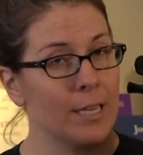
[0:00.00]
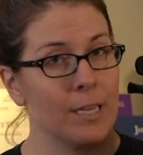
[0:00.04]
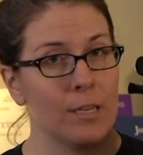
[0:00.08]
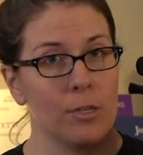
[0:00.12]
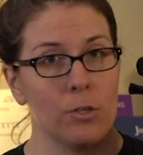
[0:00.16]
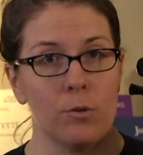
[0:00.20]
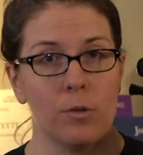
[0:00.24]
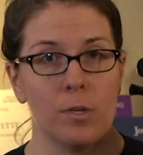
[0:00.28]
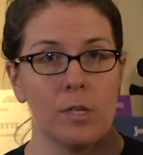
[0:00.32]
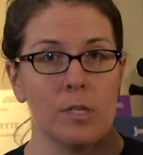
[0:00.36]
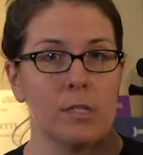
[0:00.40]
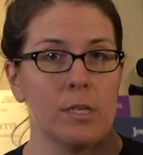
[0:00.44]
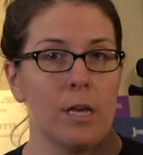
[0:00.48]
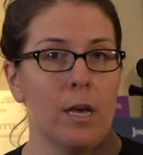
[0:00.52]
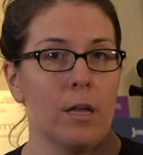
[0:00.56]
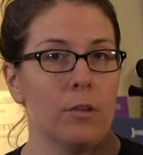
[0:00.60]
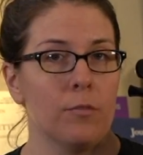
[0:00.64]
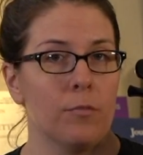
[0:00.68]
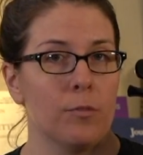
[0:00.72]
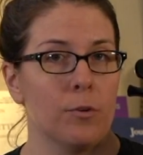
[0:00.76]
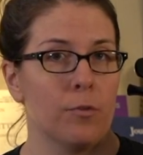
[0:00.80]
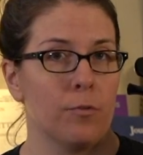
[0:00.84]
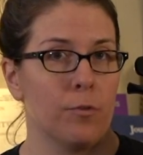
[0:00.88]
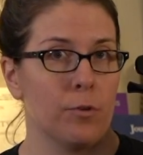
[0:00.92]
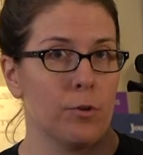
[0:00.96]
You can tell
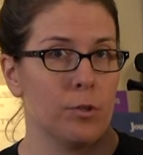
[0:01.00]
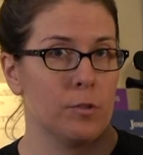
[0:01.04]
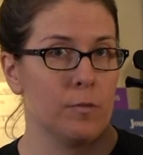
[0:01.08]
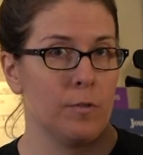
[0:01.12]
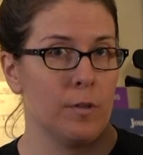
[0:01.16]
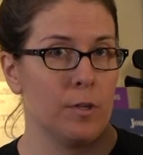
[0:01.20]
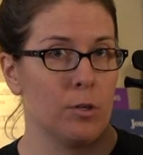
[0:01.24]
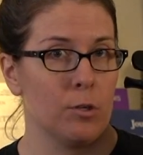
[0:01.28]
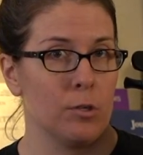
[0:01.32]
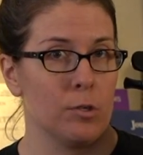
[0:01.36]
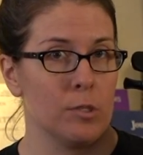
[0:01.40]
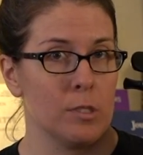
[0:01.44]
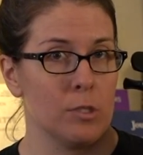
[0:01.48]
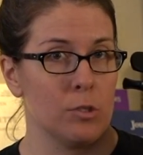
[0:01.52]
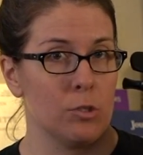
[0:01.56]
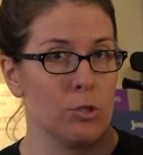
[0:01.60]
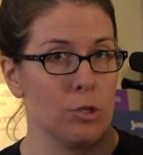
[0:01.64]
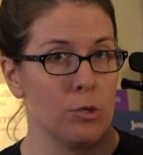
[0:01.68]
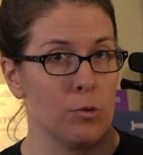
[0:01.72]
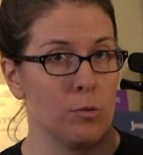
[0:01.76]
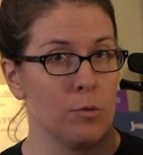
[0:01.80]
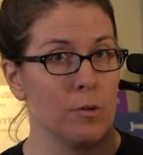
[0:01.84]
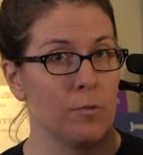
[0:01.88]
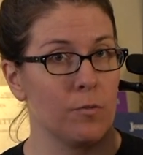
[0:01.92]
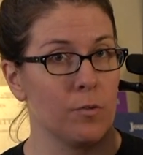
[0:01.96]
if your first finger is in
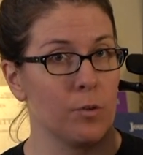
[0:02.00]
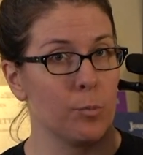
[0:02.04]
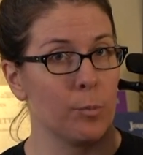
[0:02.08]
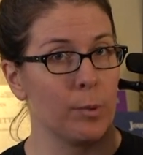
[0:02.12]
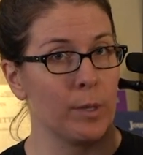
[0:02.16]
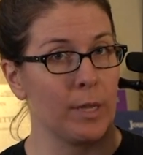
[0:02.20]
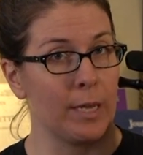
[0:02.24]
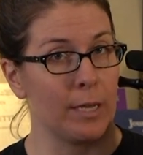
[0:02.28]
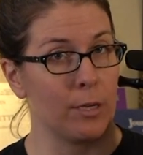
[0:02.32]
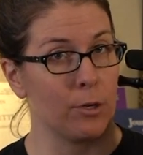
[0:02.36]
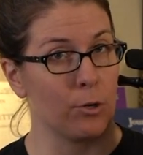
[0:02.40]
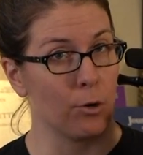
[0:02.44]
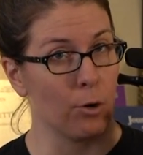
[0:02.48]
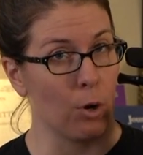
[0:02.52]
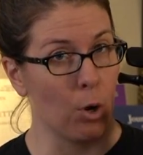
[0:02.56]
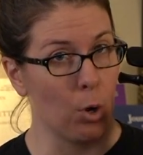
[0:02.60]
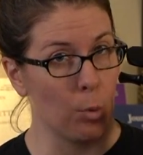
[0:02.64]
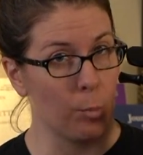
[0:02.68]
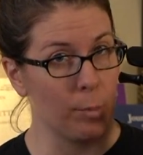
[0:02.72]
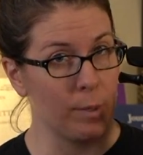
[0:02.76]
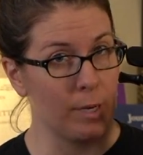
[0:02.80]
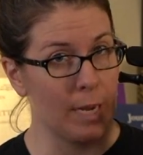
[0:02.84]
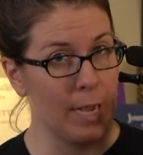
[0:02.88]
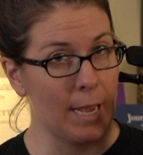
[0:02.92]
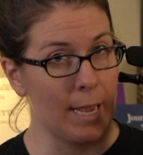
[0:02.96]
tune if you play your
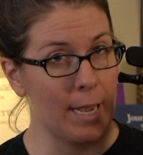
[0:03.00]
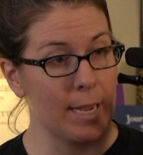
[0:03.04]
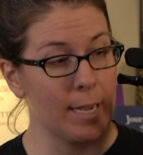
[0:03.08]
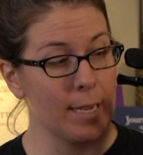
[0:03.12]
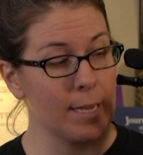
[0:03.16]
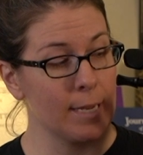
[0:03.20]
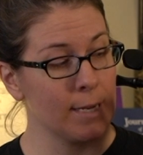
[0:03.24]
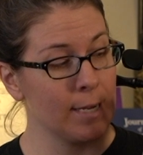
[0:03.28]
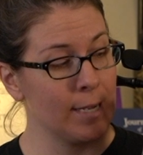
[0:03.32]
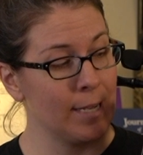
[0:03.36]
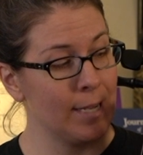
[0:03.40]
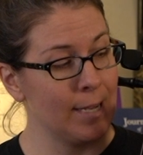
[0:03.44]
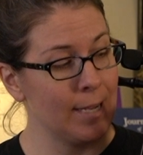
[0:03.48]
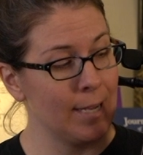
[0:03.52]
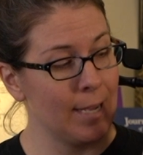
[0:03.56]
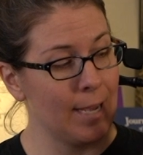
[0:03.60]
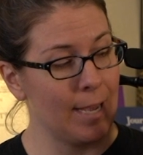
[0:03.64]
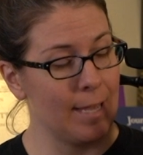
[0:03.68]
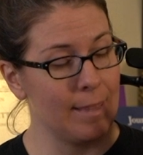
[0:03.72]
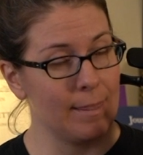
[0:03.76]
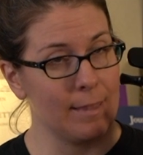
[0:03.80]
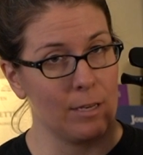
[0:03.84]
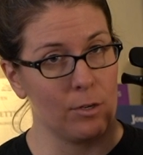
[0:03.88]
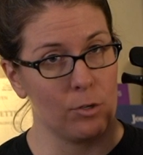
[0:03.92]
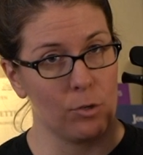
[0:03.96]
open A
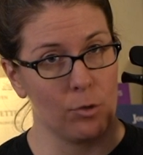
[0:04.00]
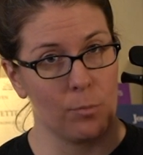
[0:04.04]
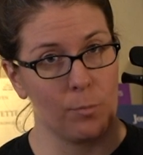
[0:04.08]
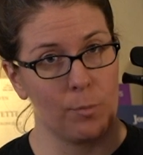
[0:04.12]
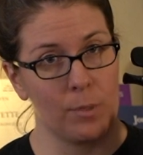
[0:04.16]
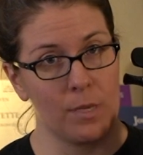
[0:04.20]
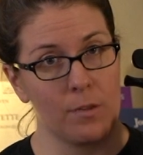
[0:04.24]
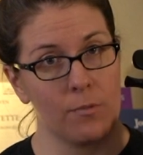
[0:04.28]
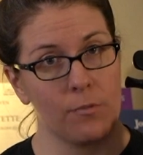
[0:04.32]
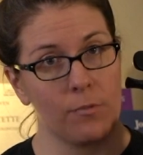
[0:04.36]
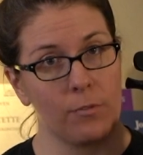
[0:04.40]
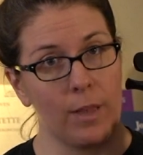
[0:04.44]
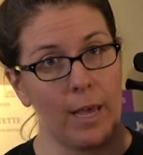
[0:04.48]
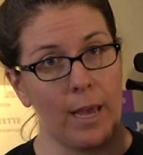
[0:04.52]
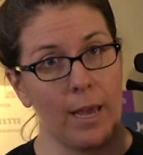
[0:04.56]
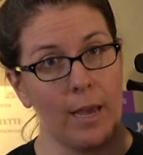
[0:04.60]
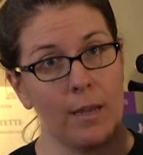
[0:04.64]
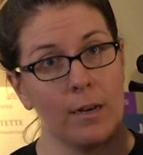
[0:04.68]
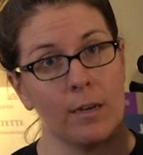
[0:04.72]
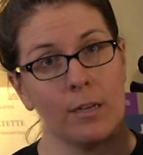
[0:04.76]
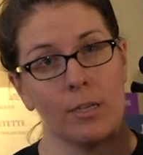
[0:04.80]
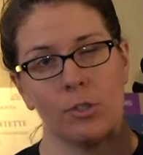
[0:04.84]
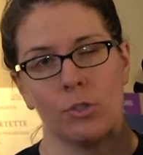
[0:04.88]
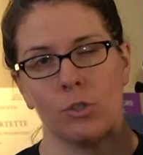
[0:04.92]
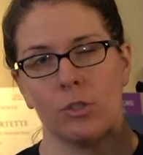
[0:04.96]
and then your B
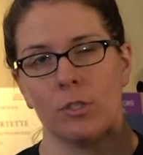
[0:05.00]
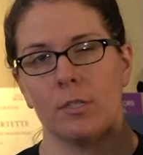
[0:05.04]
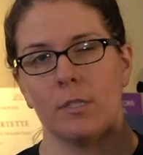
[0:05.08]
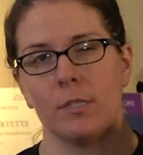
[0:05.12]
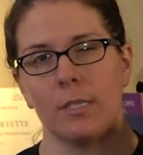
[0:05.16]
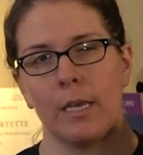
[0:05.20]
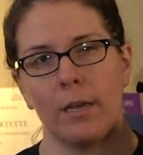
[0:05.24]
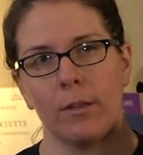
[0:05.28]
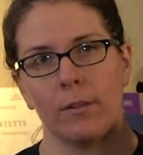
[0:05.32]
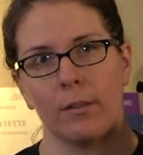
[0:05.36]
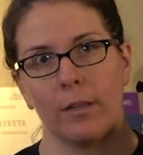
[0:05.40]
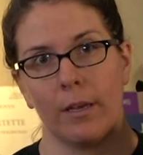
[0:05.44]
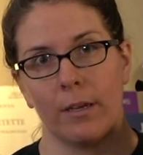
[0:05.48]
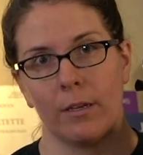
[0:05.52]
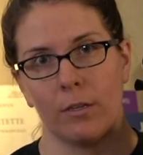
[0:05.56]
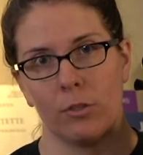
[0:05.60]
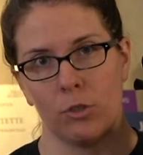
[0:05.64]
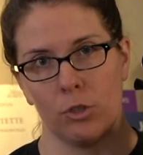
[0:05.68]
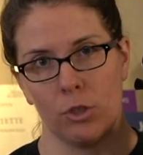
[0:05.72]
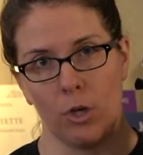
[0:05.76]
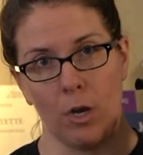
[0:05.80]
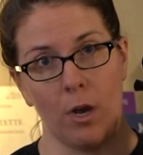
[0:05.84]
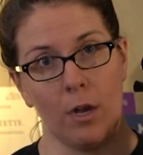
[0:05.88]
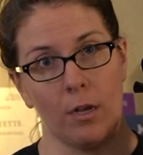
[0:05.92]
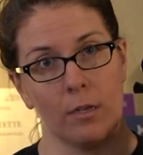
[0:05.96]
flat. It should sound like
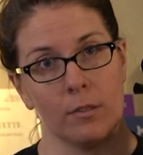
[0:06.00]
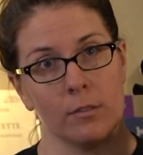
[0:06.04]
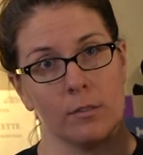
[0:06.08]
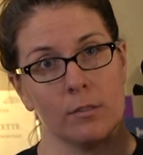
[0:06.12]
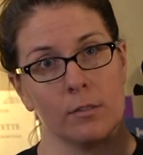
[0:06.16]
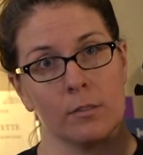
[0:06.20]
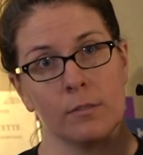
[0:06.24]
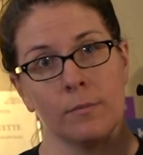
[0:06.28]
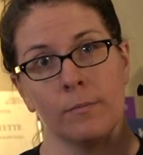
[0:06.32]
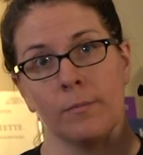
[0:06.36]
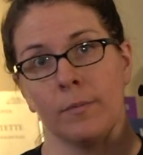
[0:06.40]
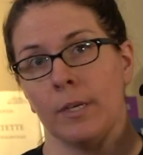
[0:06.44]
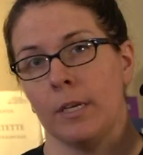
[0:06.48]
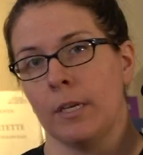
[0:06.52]
Jaws.